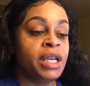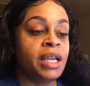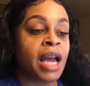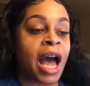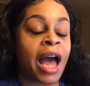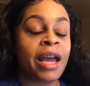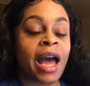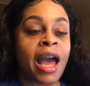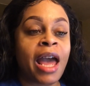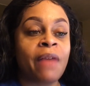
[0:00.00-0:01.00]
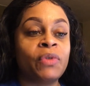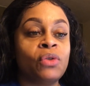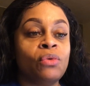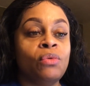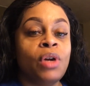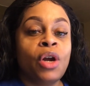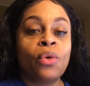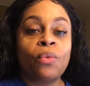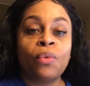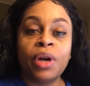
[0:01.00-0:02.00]
I have to
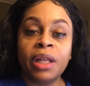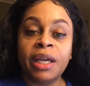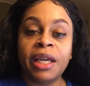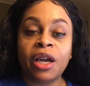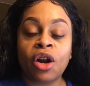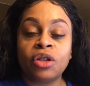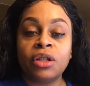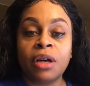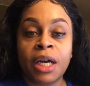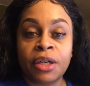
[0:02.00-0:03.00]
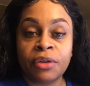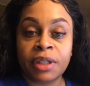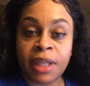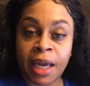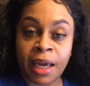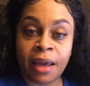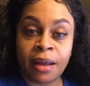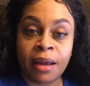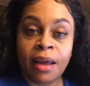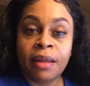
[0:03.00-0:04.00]
really get her to
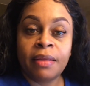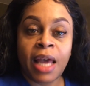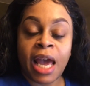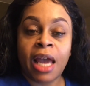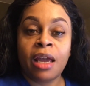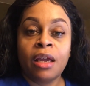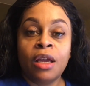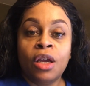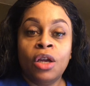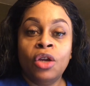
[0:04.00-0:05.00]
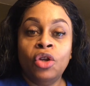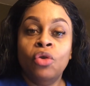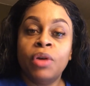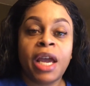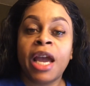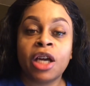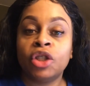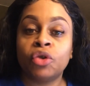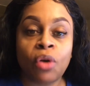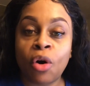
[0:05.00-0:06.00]
understand that you can't
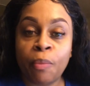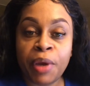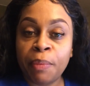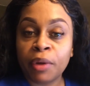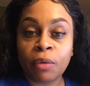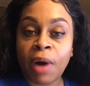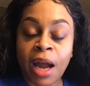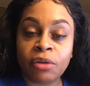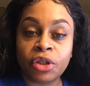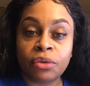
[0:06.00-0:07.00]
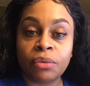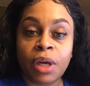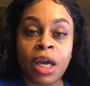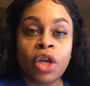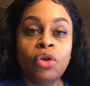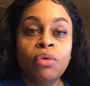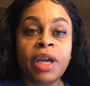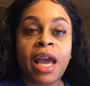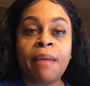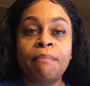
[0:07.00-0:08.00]
control people around you. You
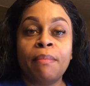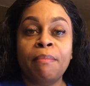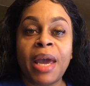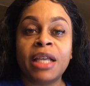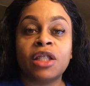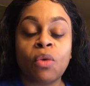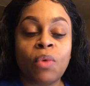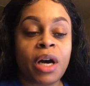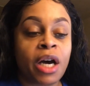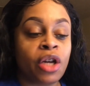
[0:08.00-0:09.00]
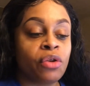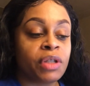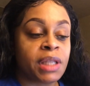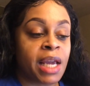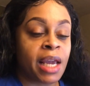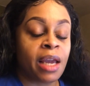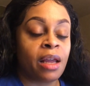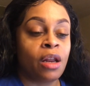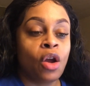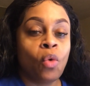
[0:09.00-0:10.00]
can't make someone understand
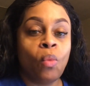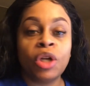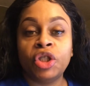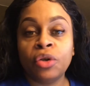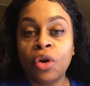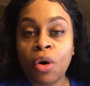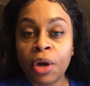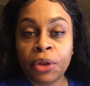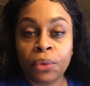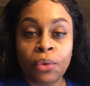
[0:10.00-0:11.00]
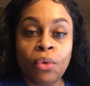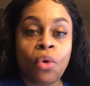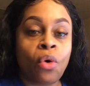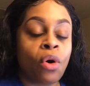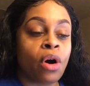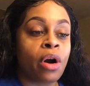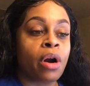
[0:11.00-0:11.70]
what you're going through, or